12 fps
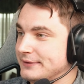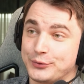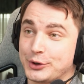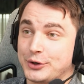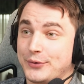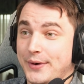
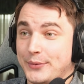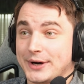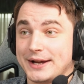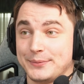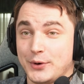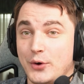For quiver
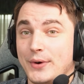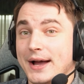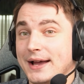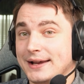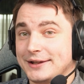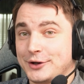and bow,
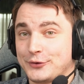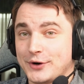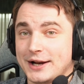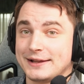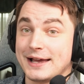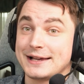I'm gonna
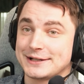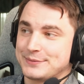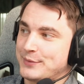run it as